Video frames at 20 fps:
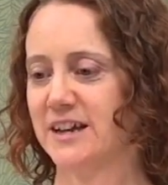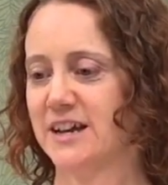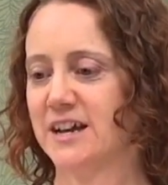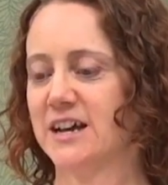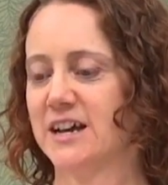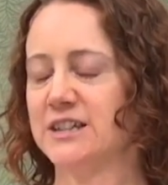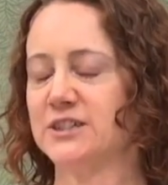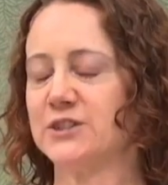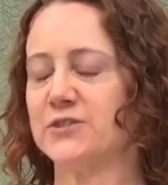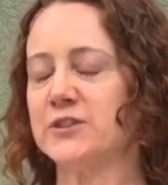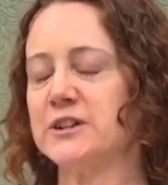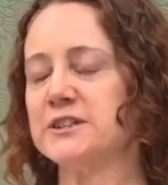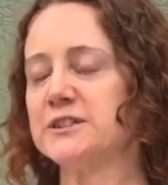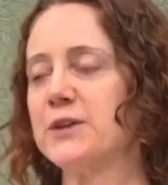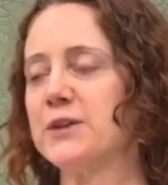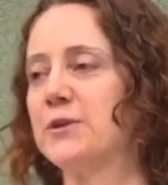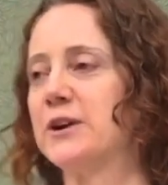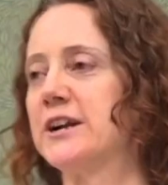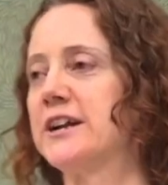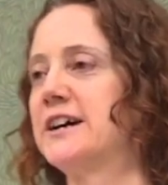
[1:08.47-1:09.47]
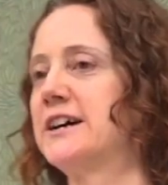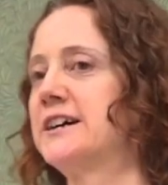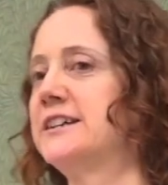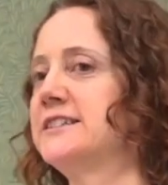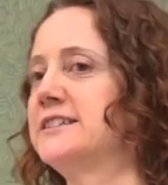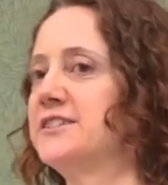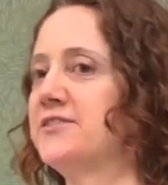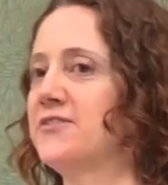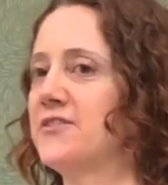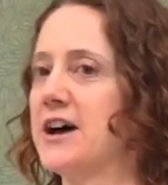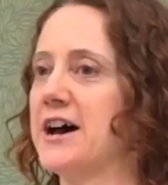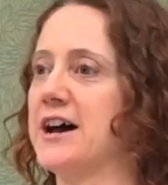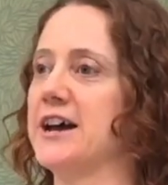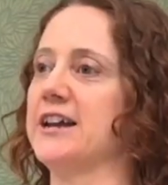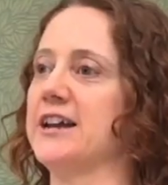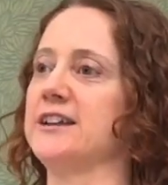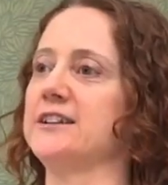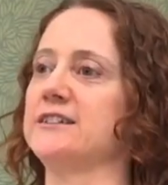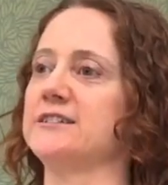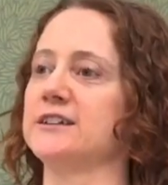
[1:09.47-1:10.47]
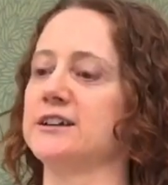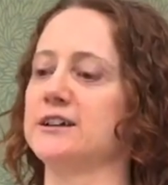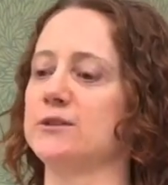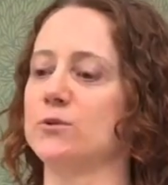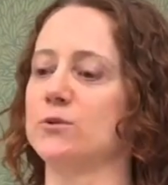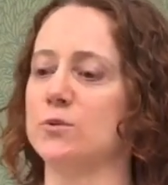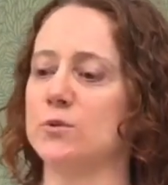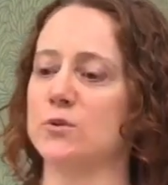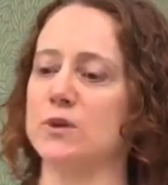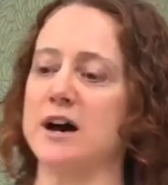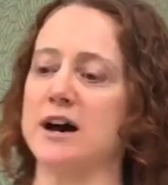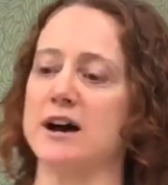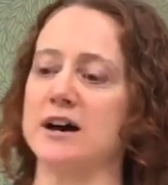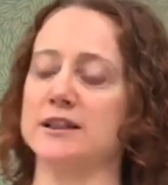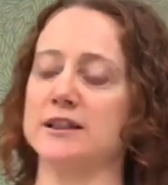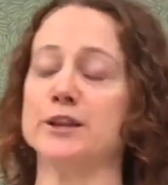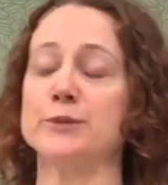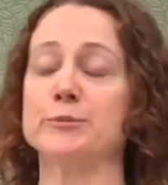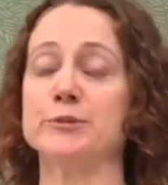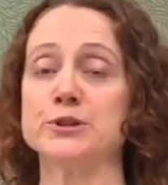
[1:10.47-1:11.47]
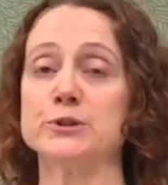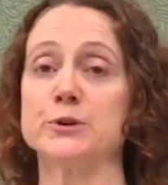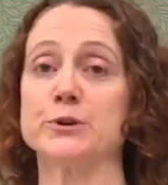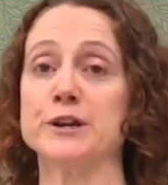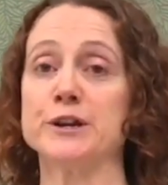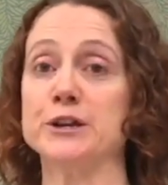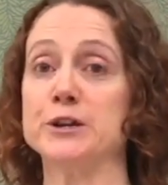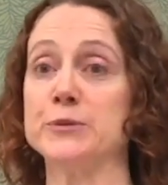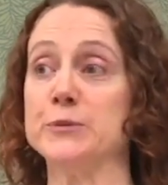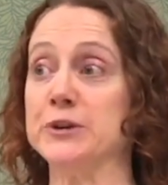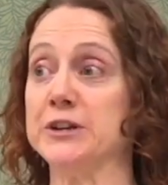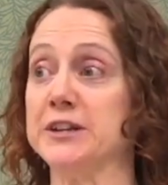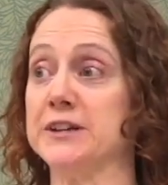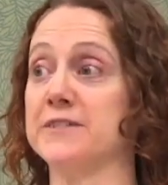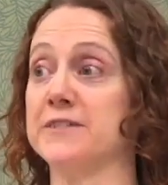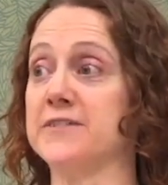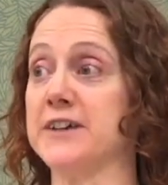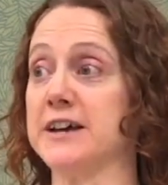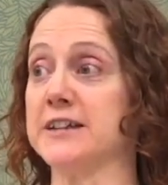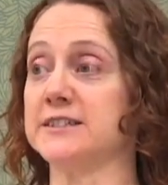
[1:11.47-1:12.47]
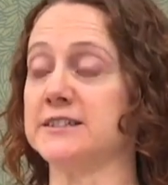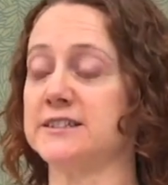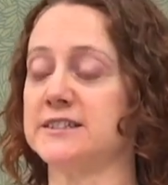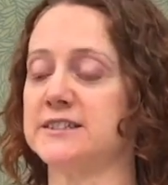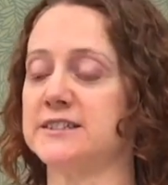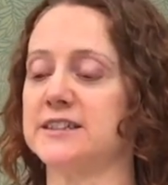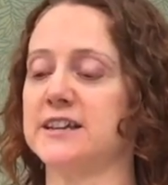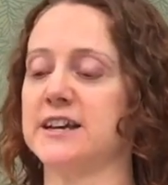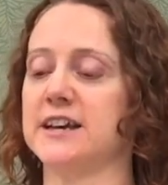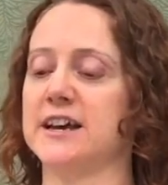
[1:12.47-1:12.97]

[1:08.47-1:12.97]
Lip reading: So first I want to define liberatory community defense.